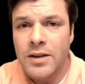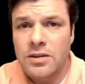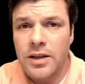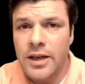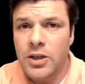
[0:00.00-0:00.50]

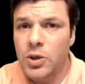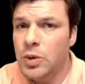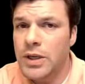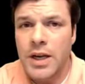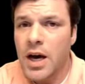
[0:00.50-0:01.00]
Lastly,
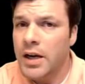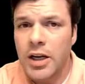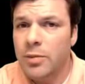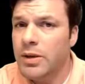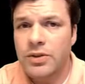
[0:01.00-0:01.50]
you did
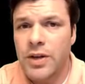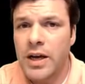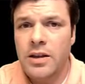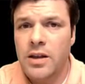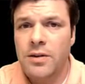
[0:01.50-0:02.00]
not hear me
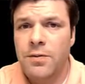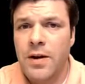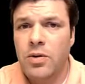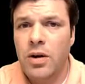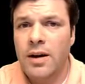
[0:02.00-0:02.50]
say that
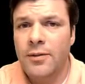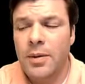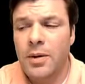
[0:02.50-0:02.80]
the federal